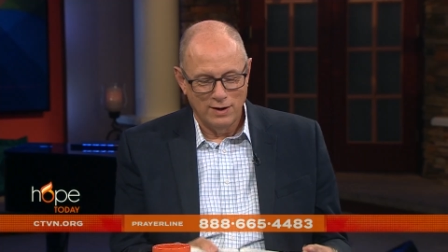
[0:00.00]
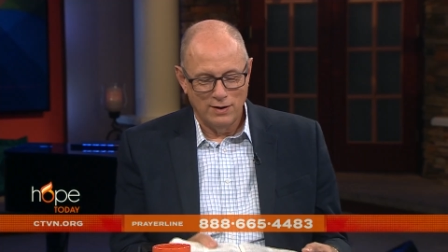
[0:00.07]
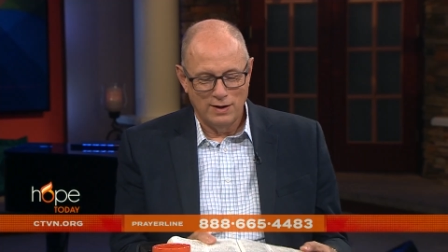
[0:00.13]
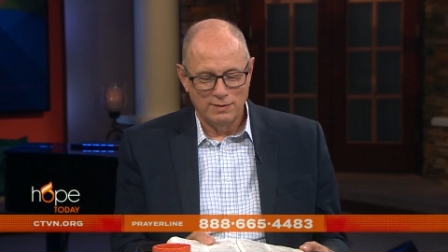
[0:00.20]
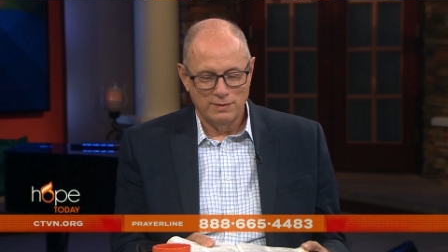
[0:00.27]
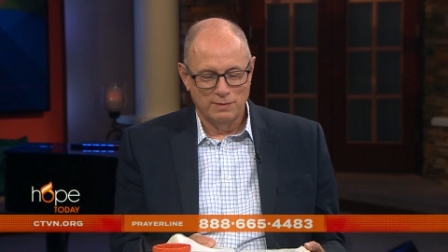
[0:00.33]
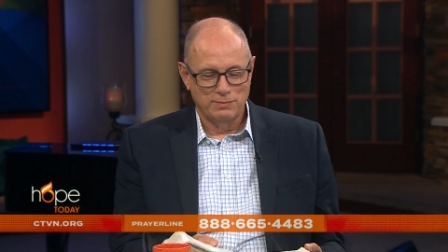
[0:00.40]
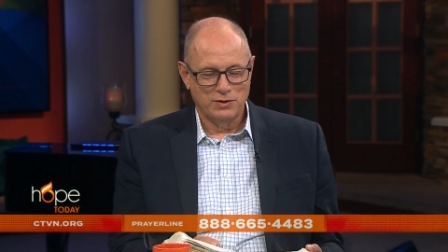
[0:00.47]
You know,
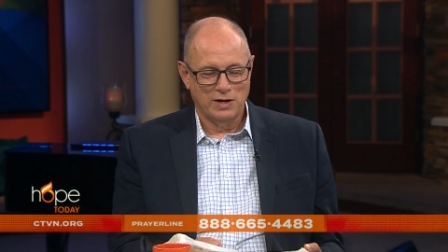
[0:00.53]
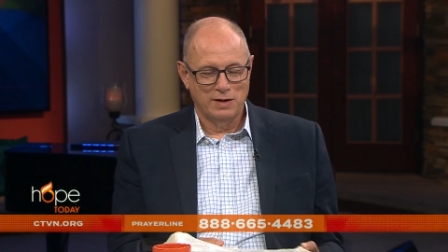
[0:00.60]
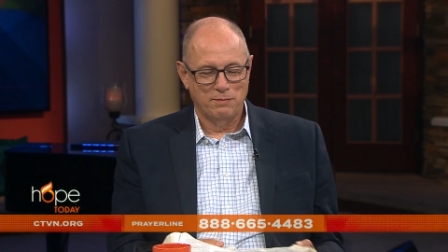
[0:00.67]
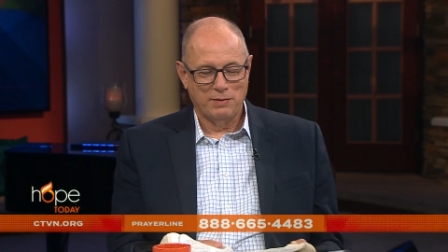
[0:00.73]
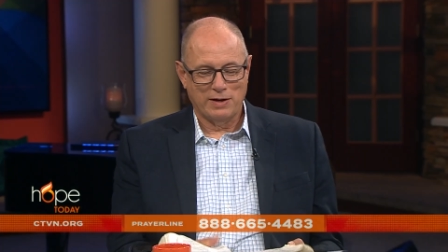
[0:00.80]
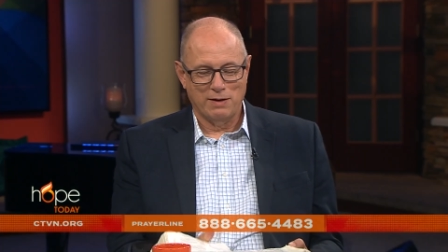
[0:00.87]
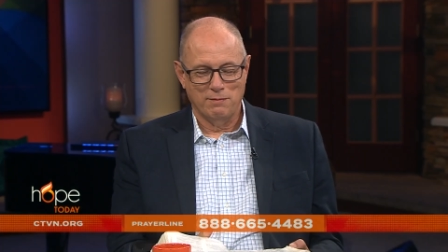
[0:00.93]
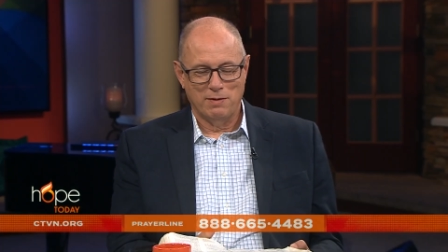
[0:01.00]
I, am trying to
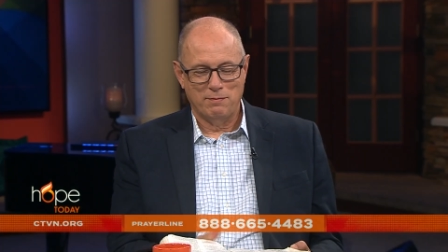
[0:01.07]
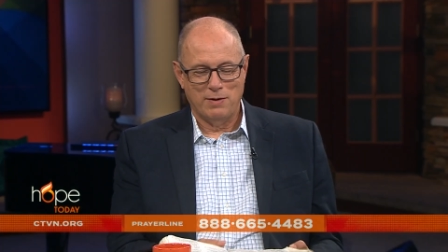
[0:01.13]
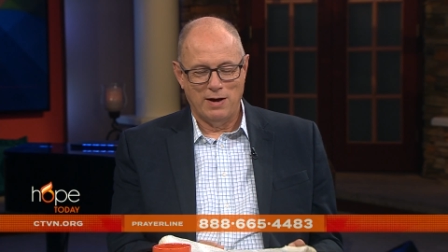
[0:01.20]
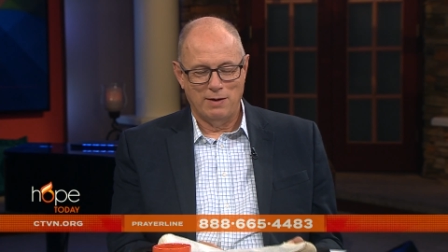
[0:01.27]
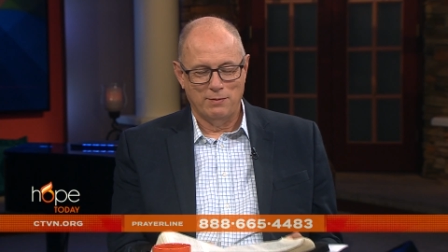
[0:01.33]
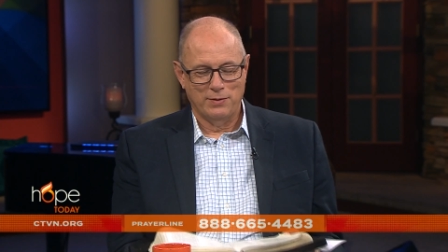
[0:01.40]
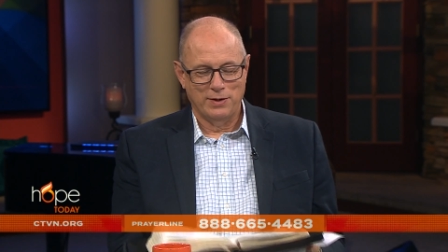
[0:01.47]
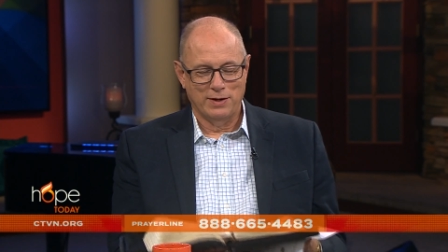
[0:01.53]
pick up my
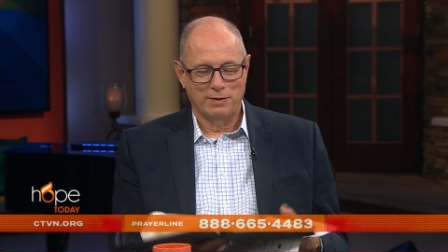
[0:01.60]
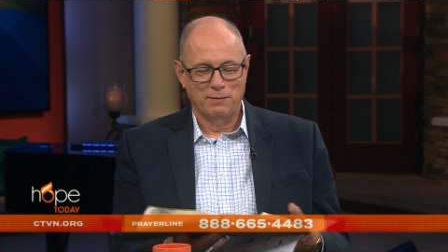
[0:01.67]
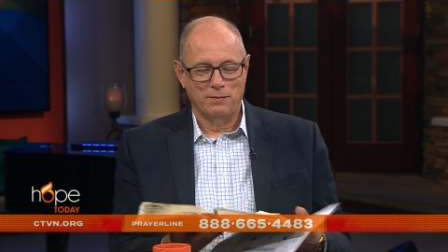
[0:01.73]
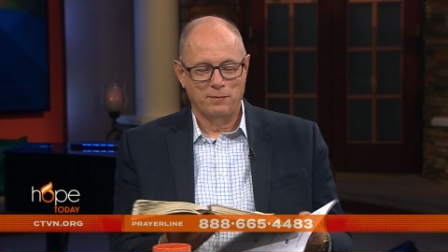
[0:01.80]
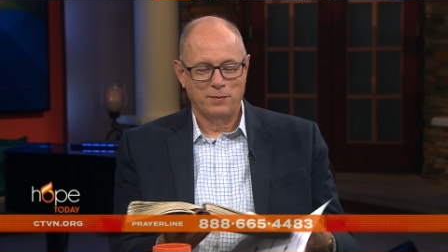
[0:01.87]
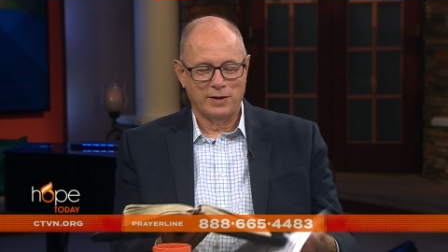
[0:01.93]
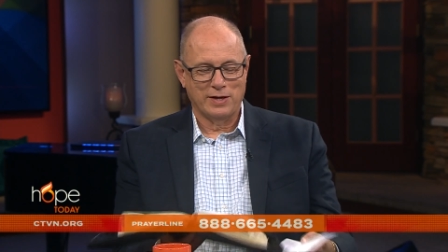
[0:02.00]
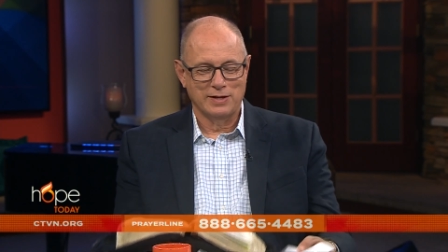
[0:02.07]
Bible here
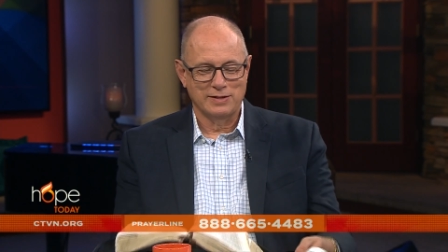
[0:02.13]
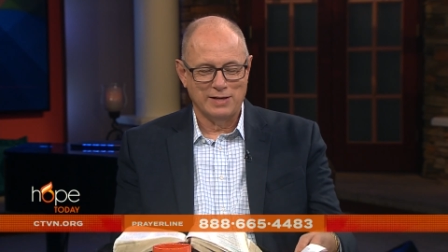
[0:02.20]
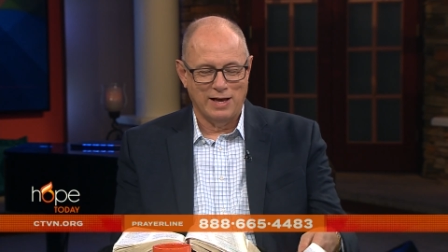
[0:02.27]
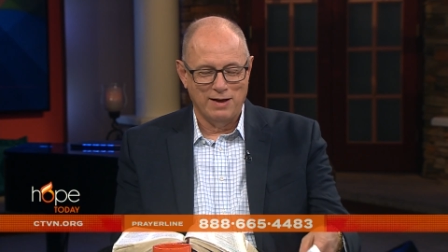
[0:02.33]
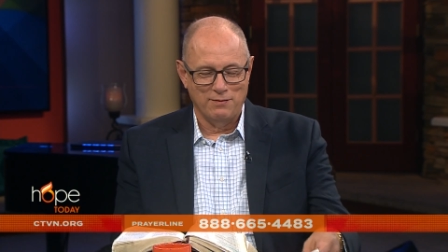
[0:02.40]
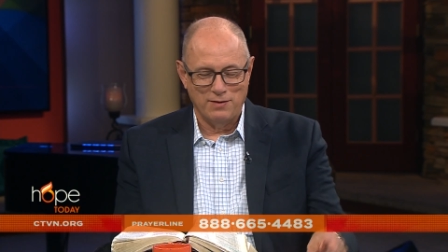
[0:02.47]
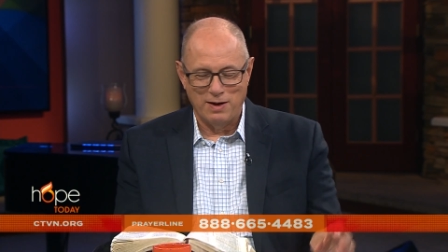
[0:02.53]
because I've,